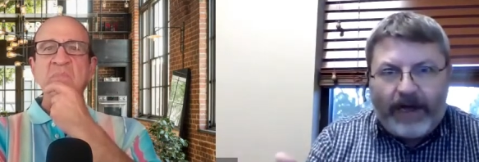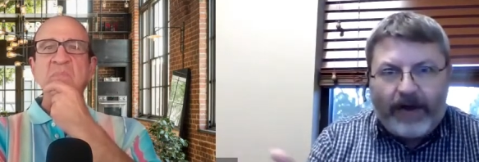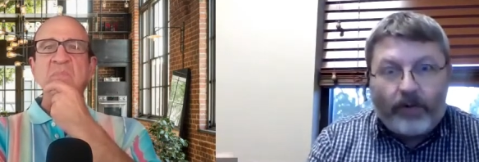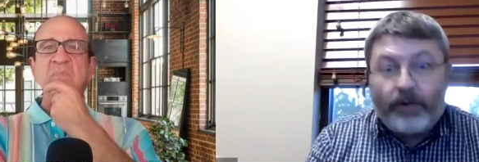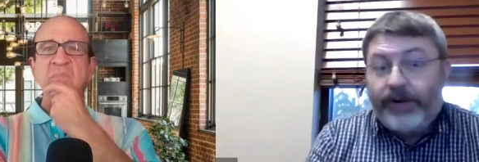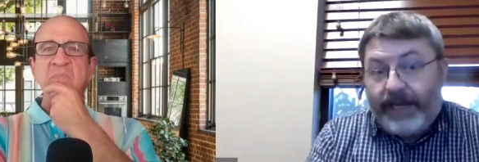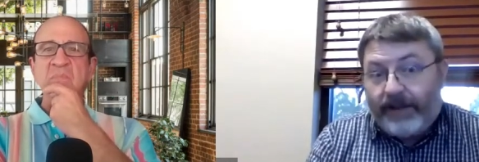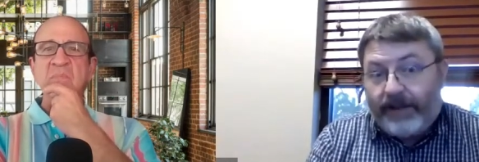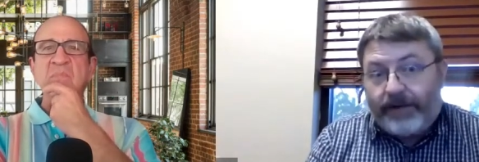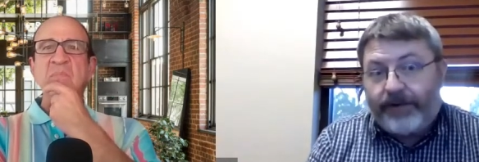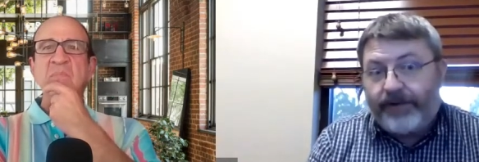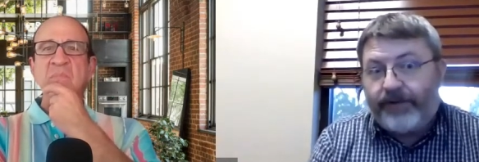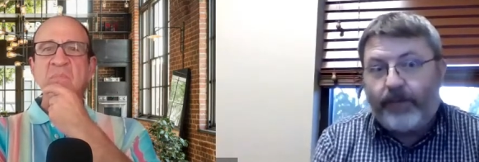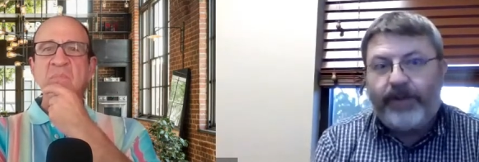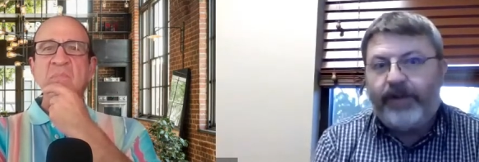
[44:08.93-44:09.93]
Speaker 1: or
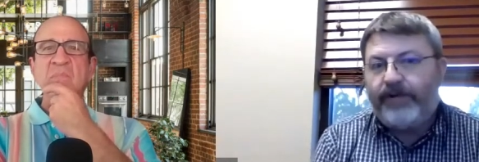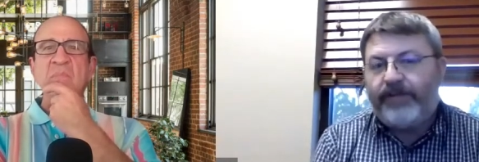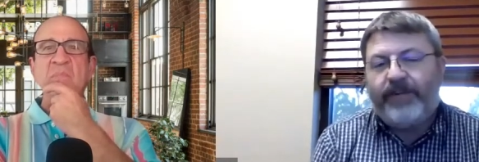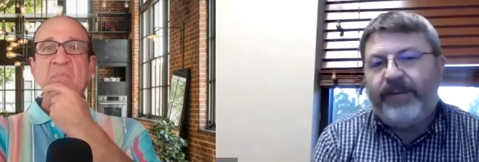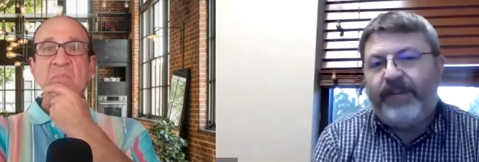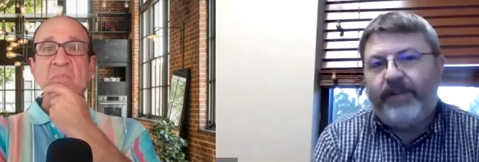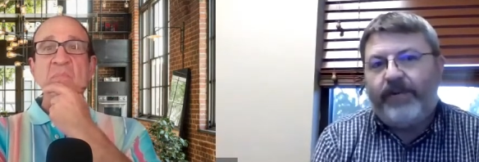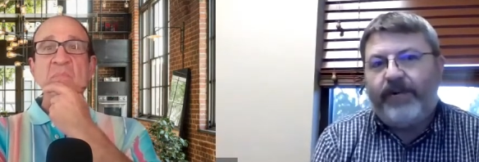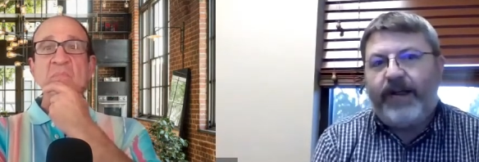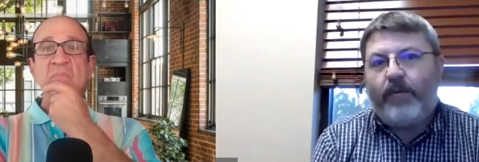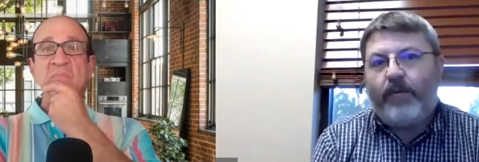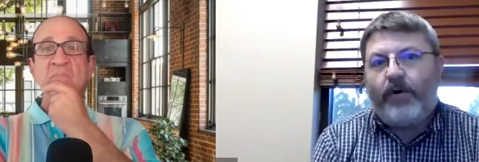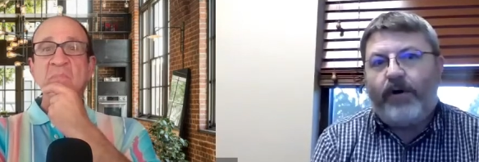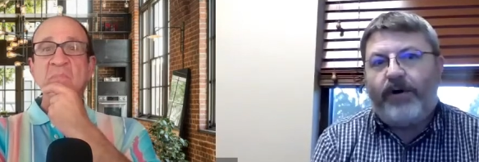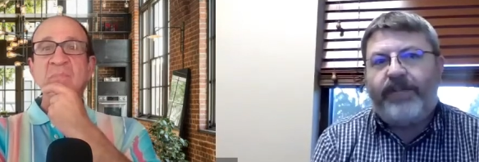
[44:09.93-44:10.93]
dealers. There's a dealer
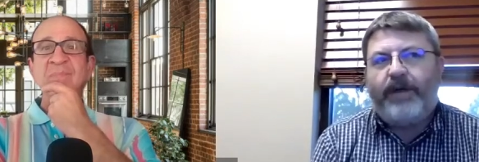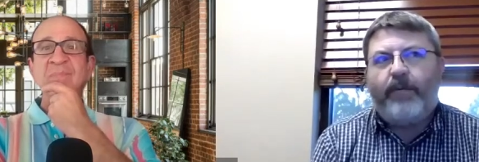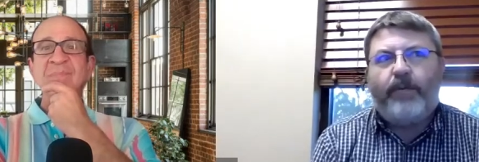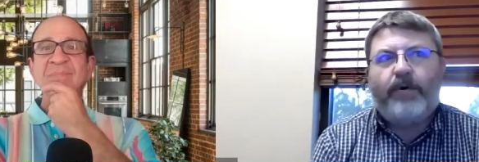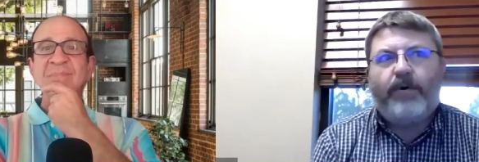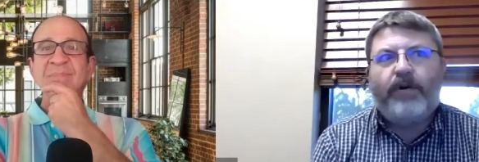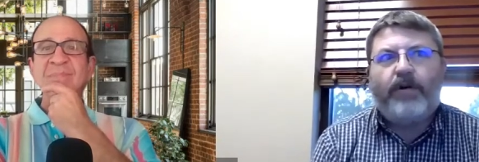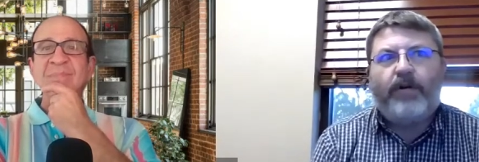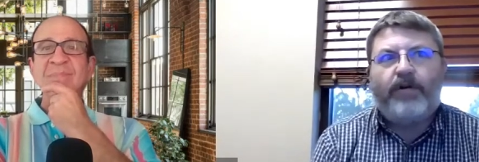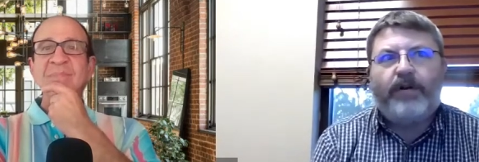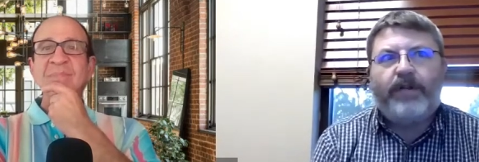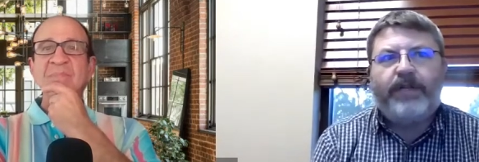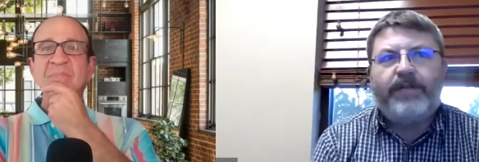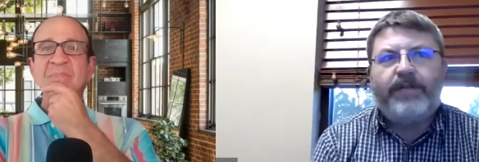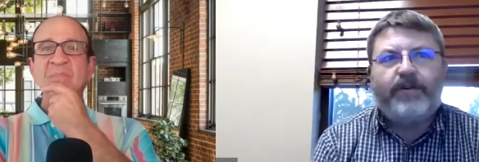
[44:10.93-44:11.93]
network that we're
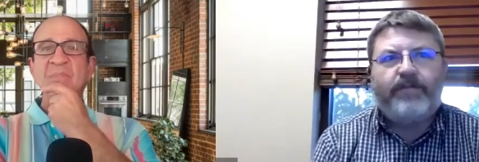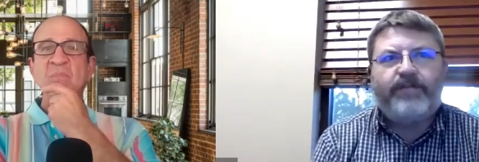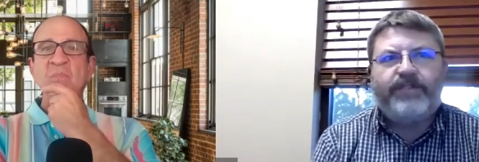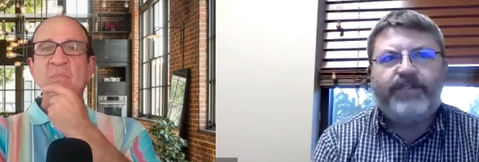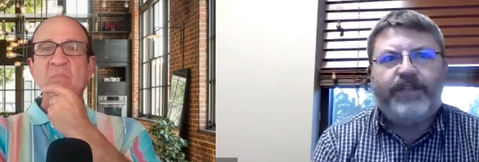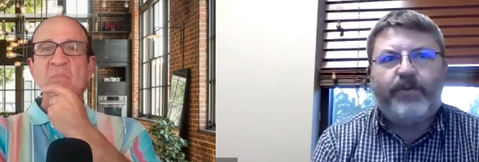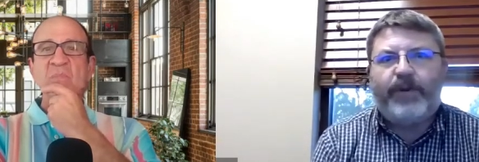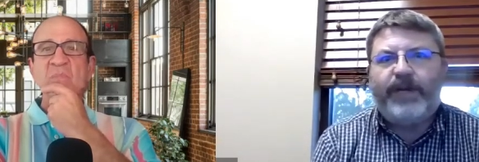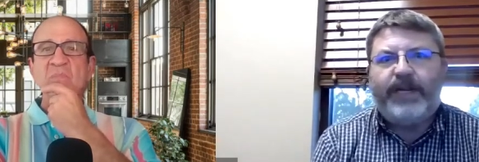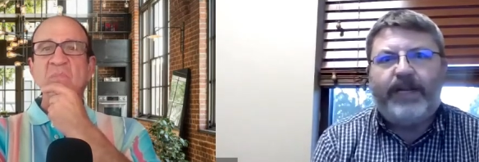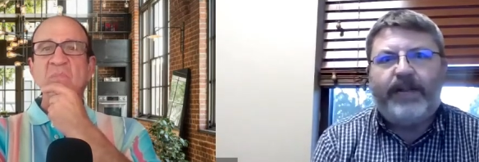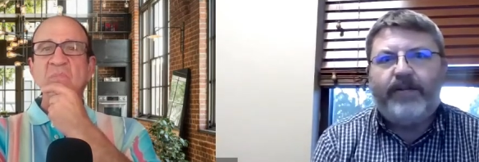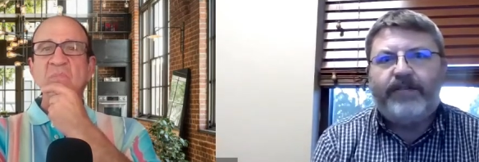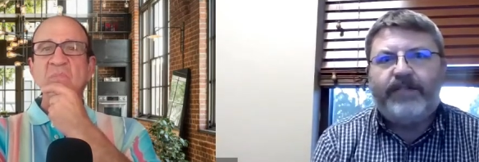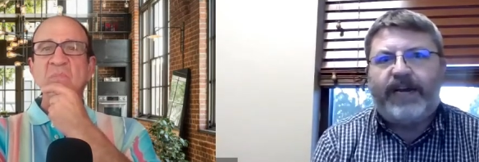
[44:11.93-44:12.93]
currently servicing three
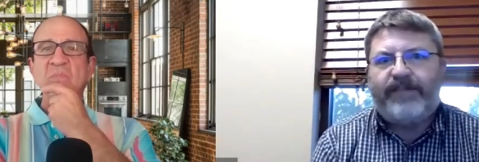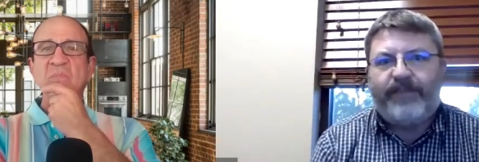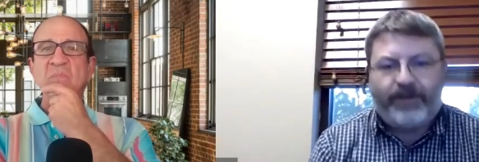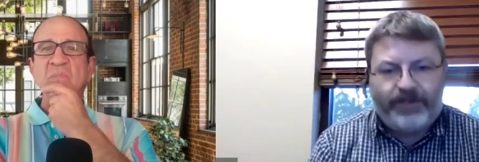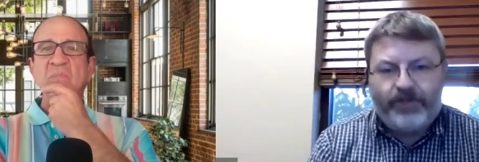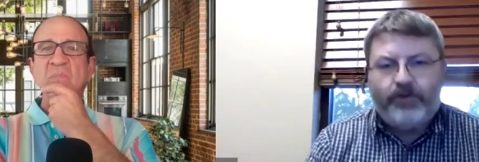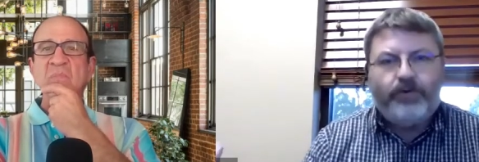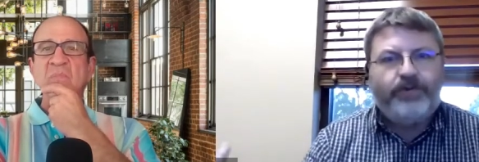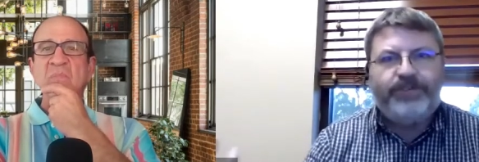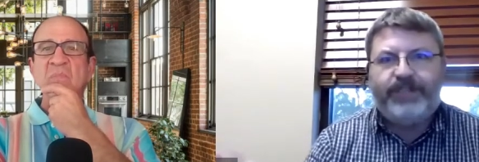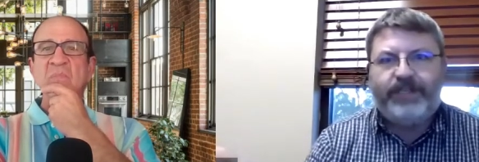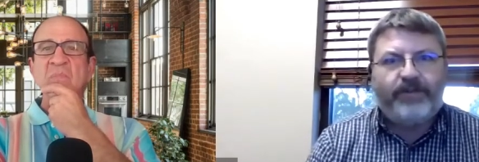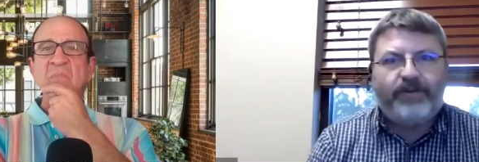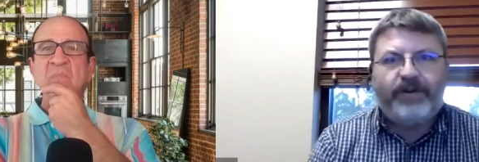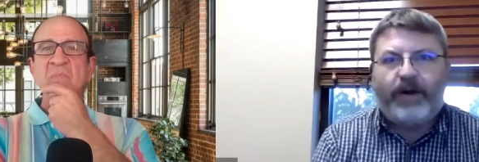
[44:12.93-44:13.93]
dealers out of a huge
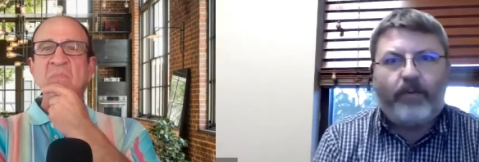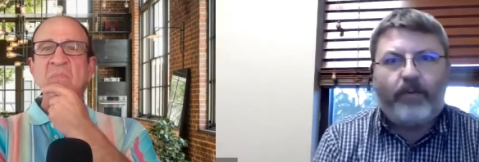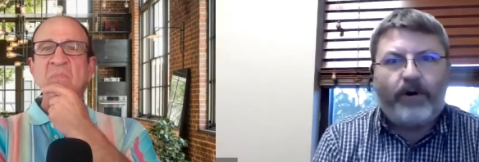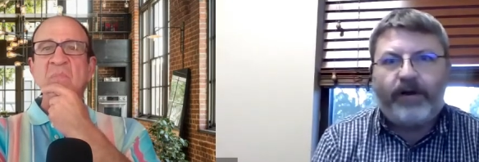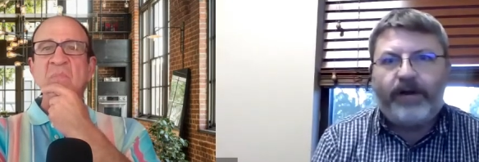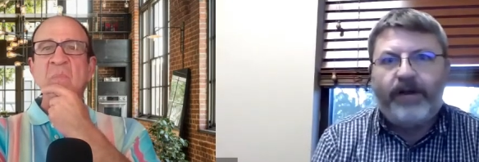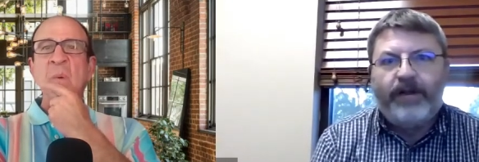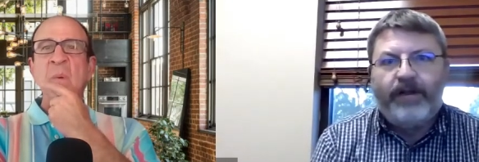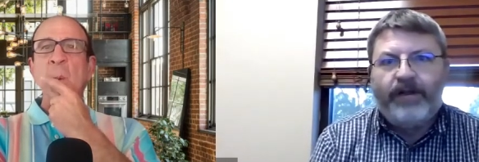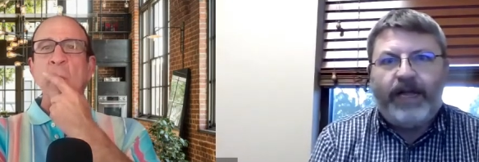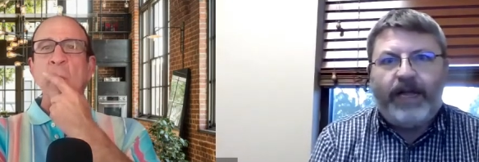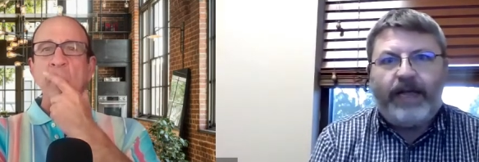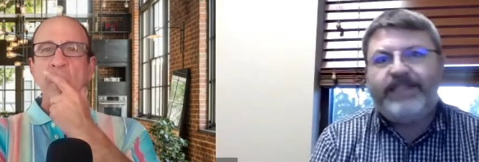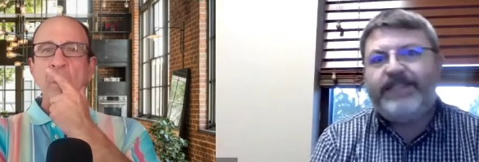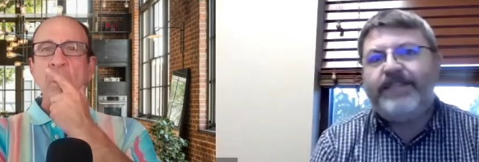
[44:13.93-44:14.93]
dealer network.
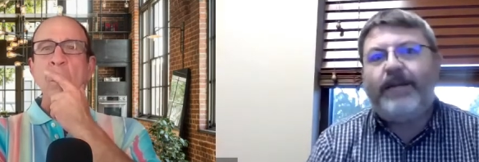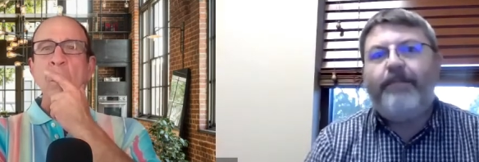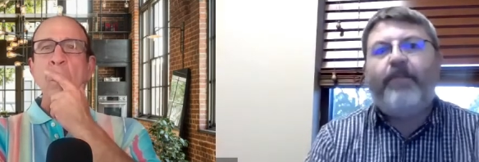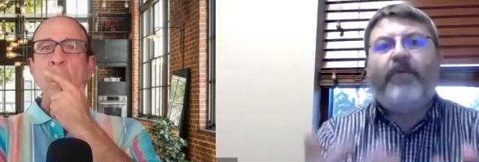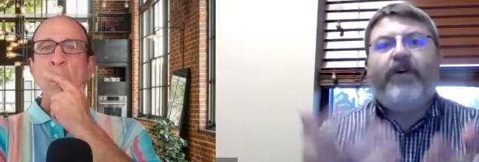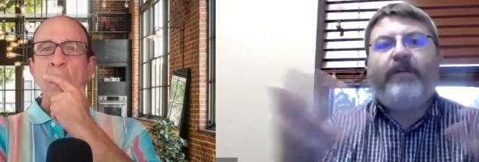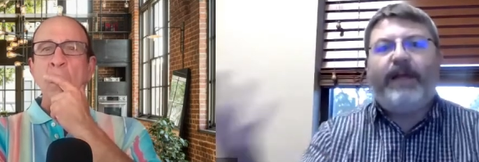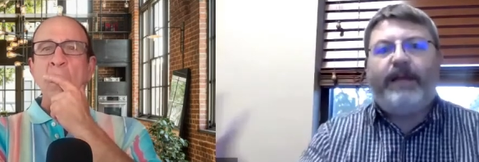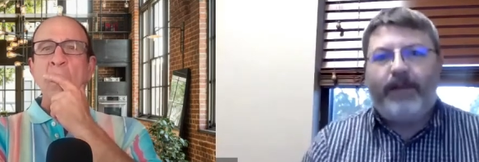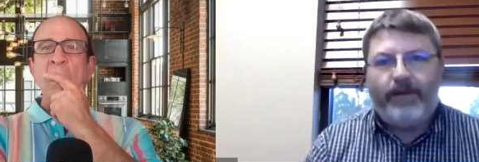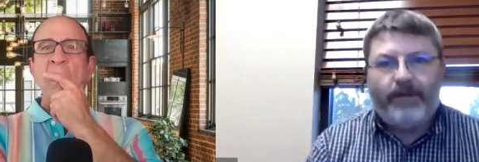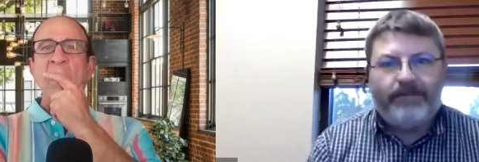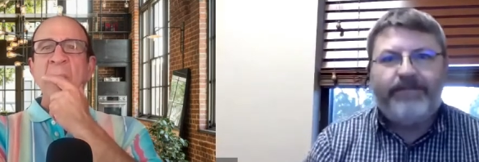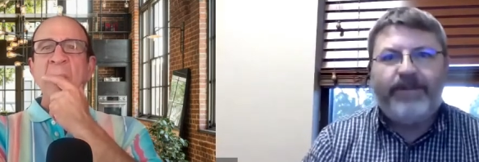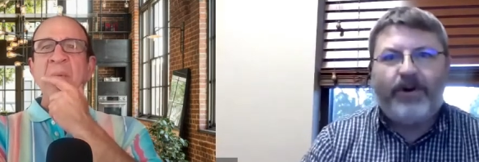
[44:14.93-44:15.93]
At some point,
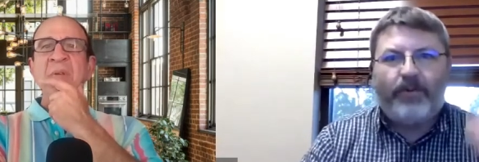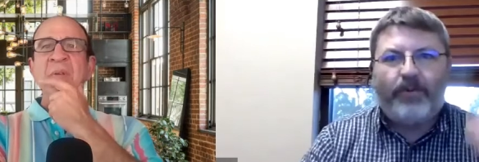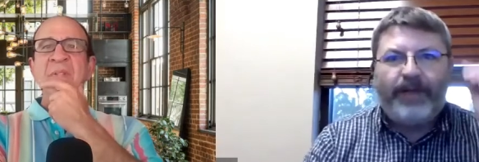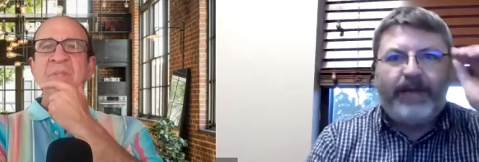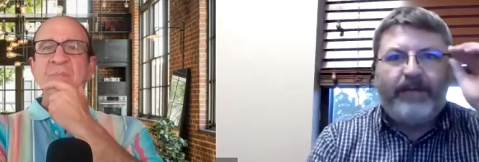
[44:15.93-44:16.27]
maybe, you know, we